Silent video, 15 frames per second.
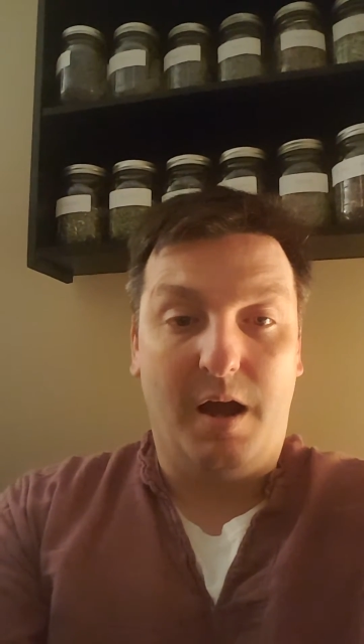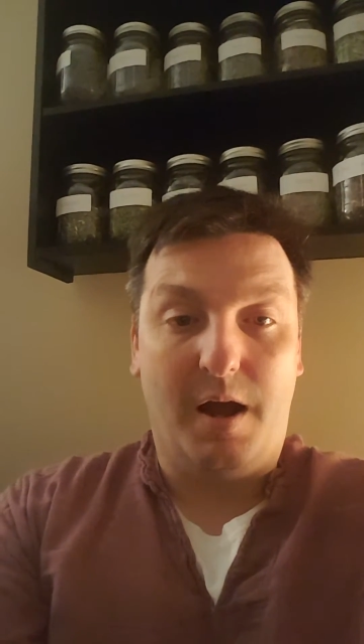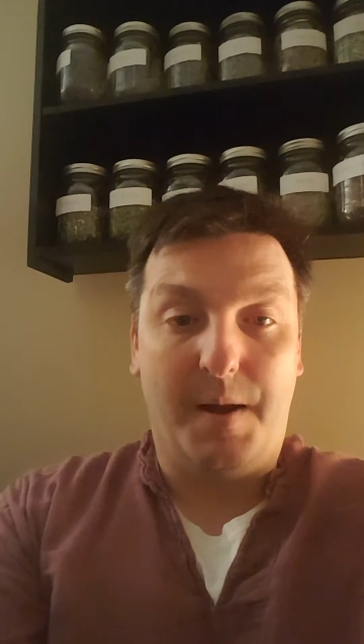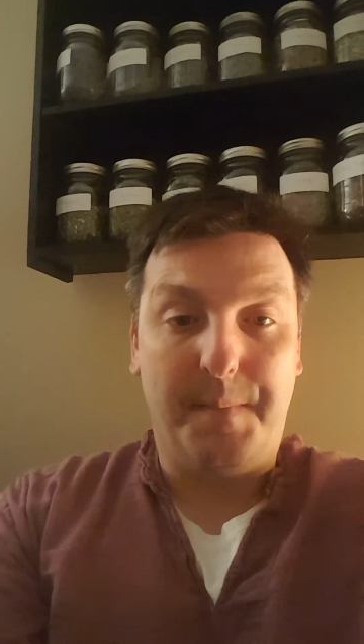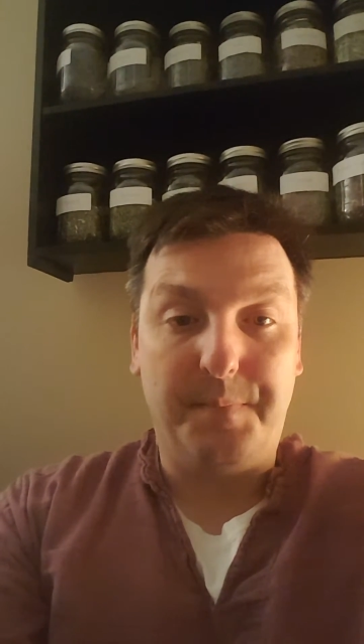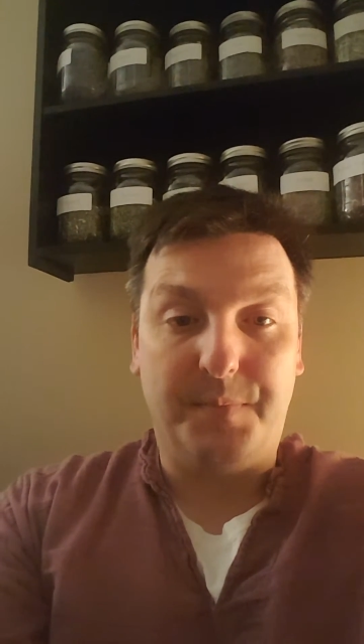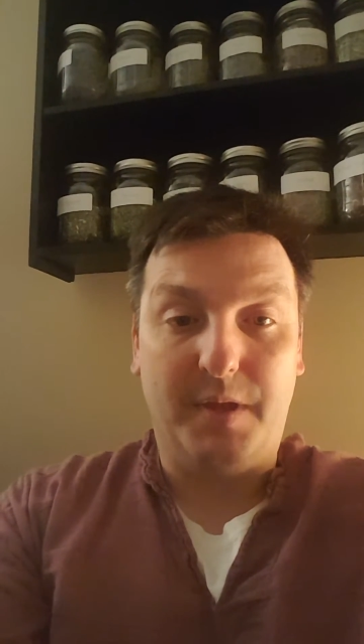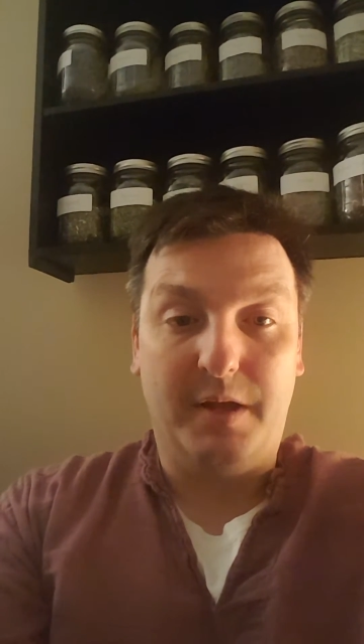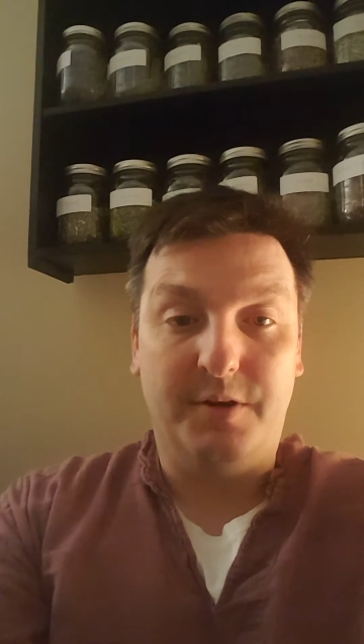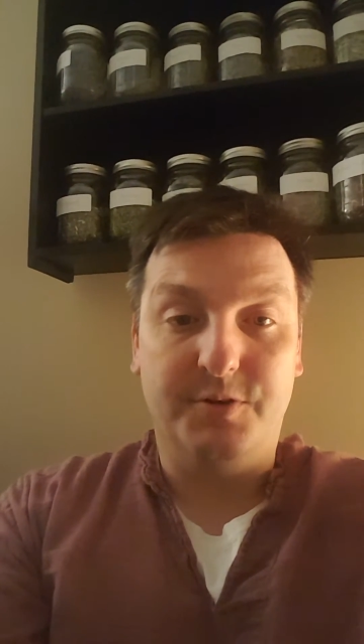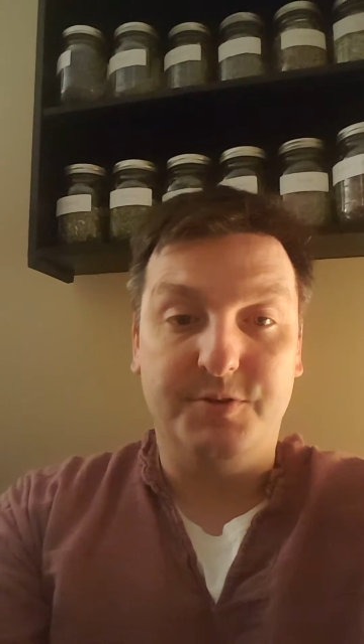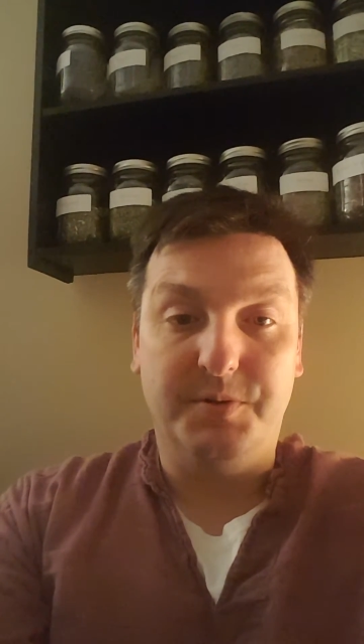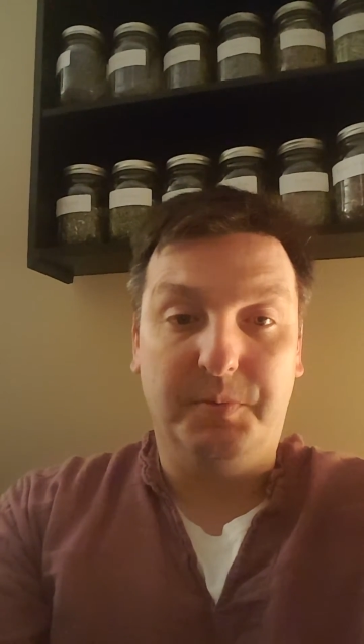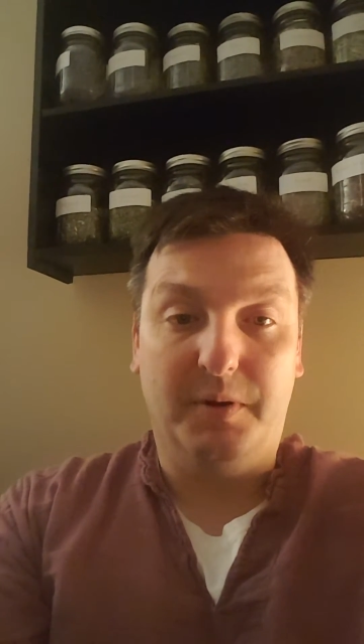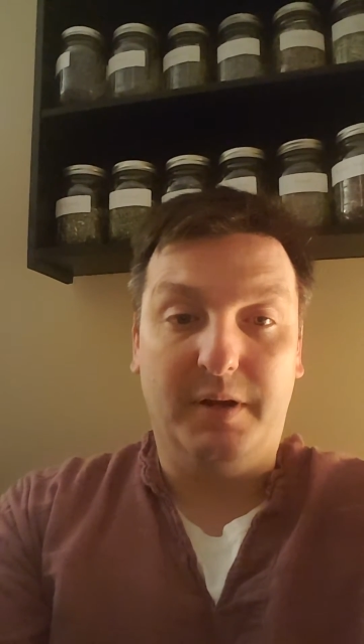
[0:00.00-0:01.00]

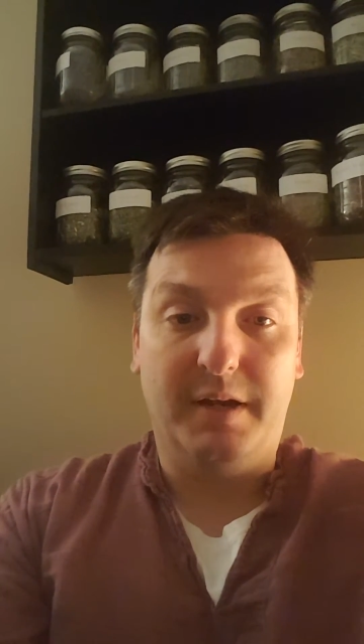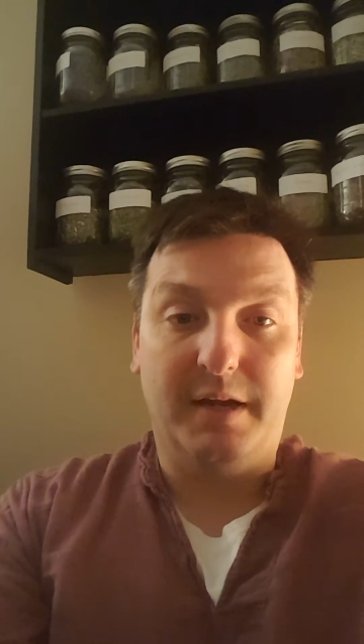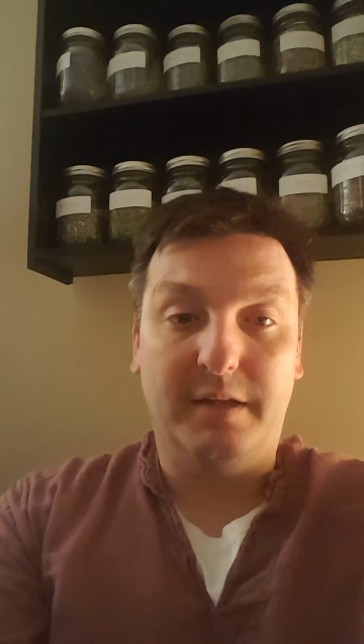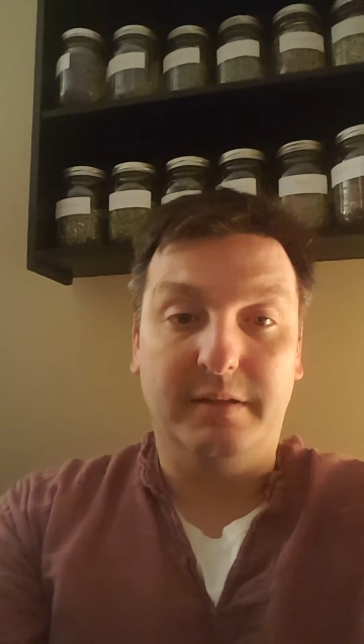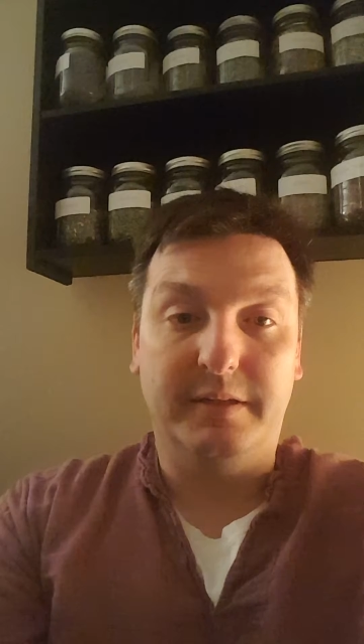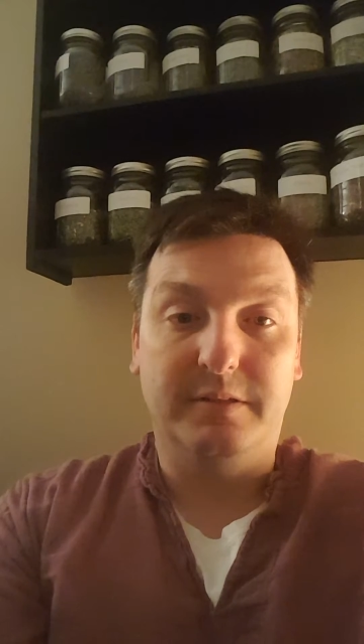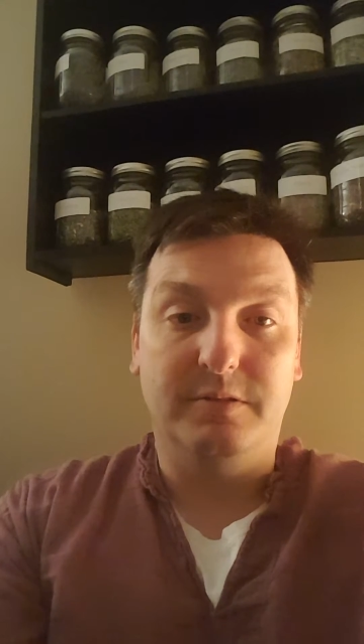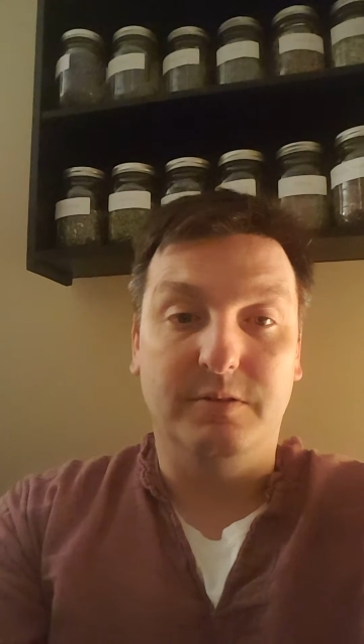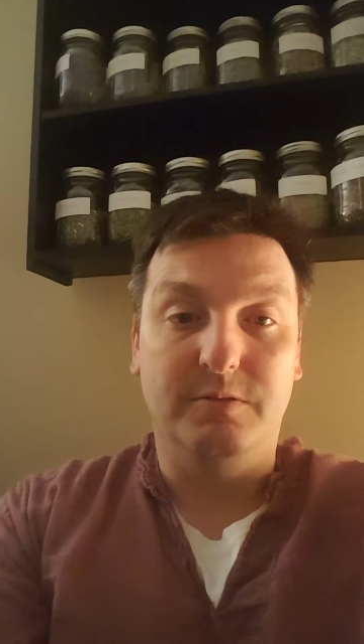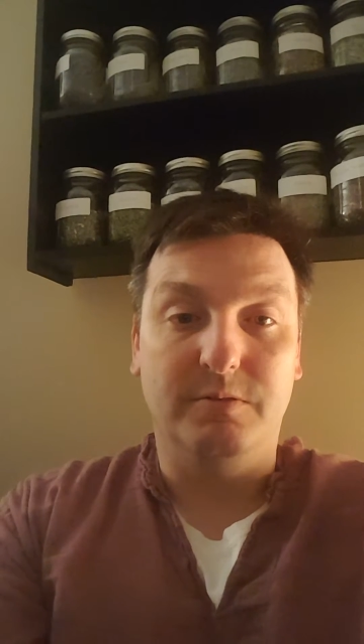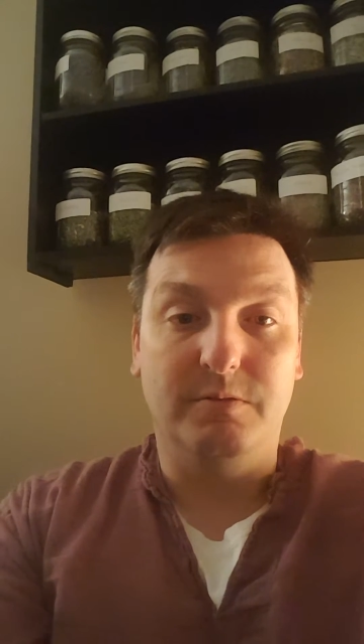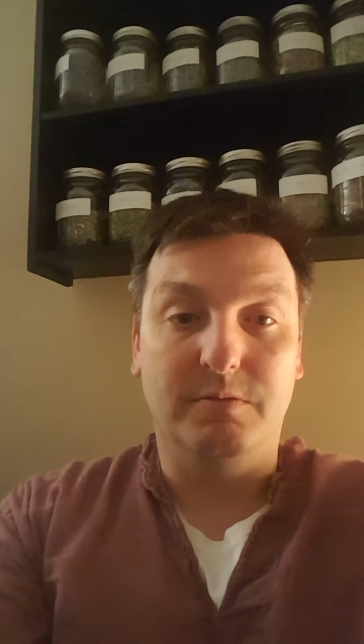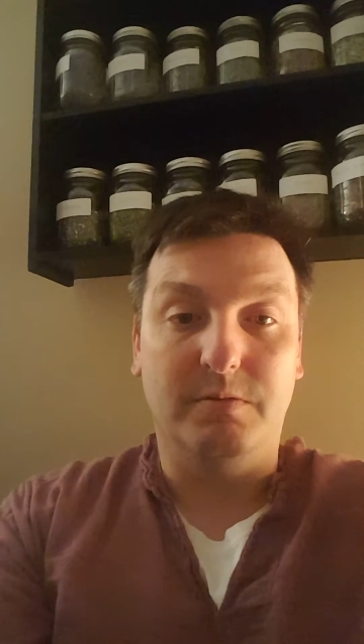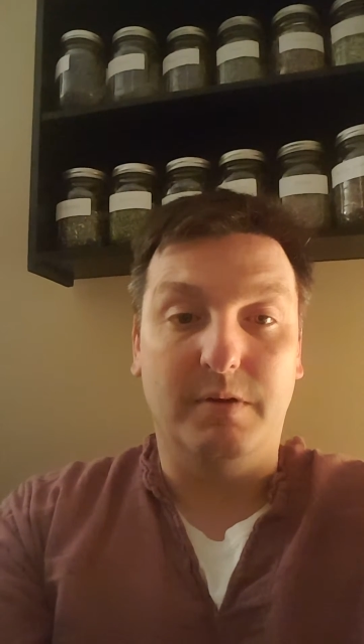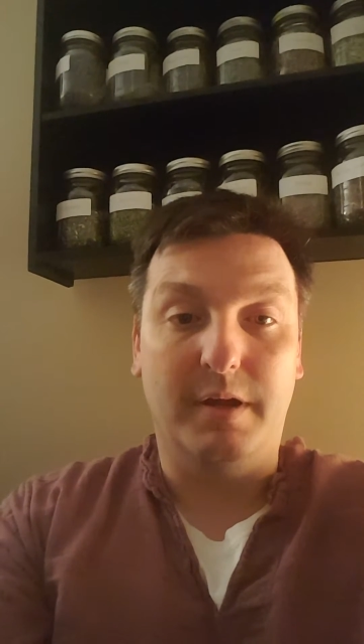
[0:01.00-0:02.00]
Energy work, I like to
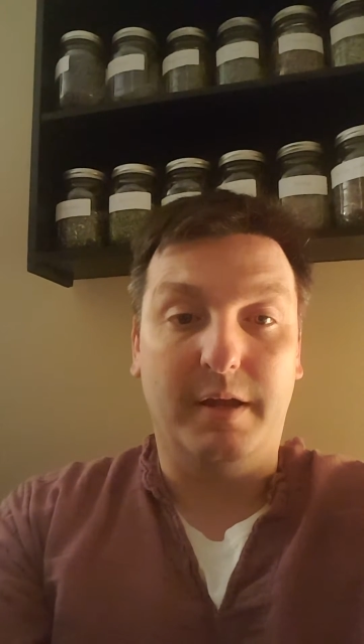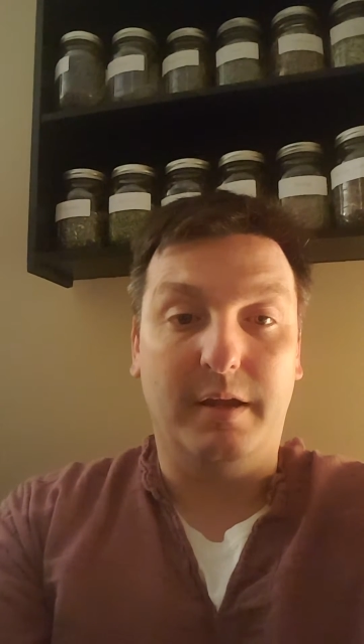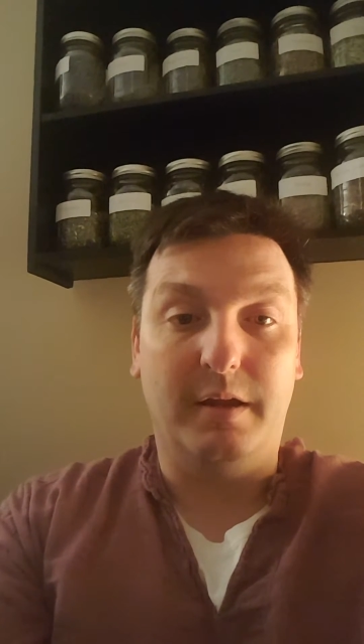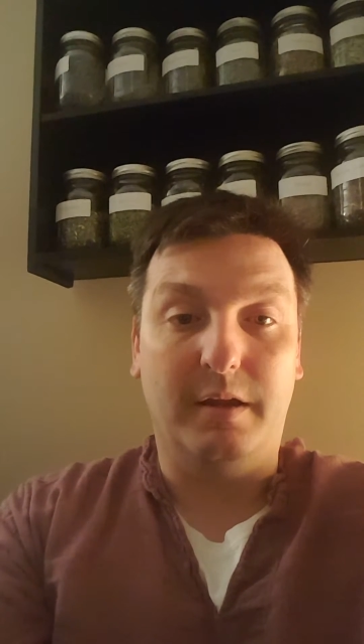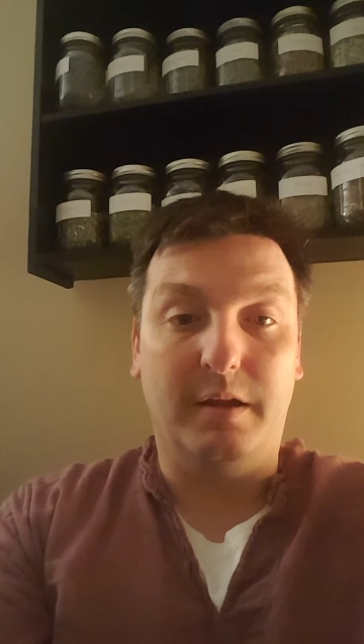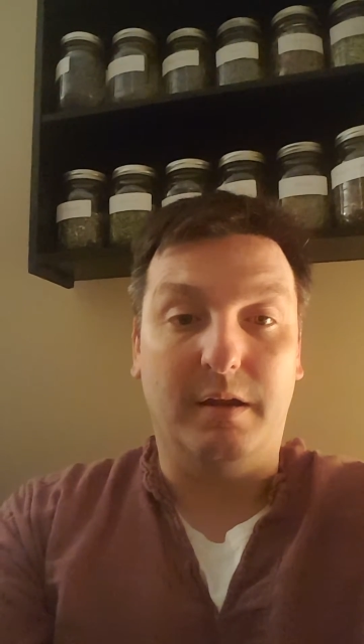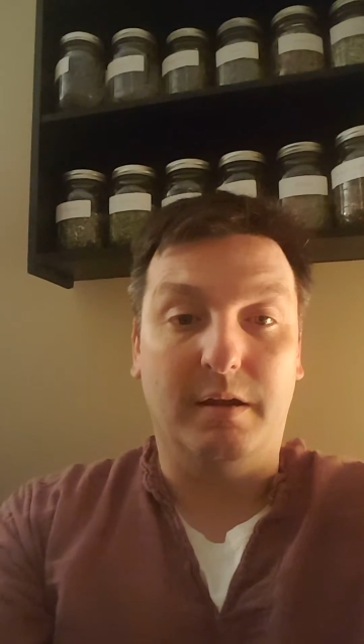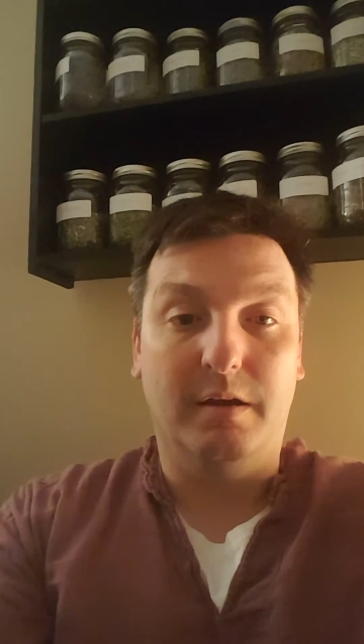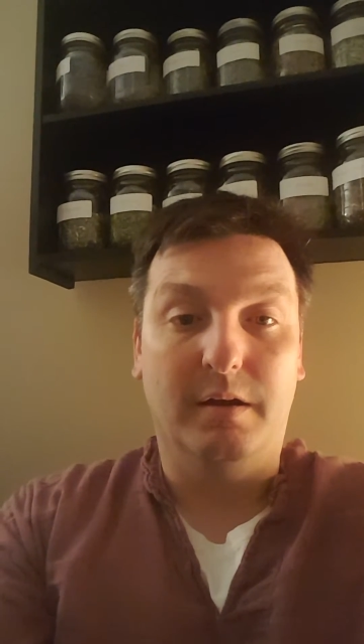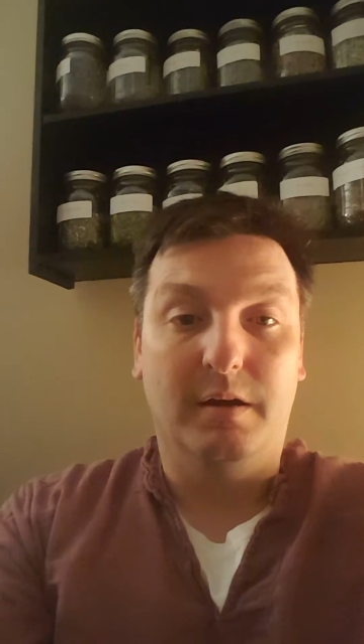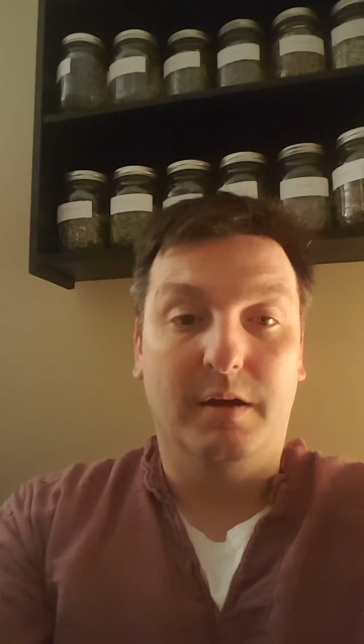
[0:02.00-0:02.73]
do a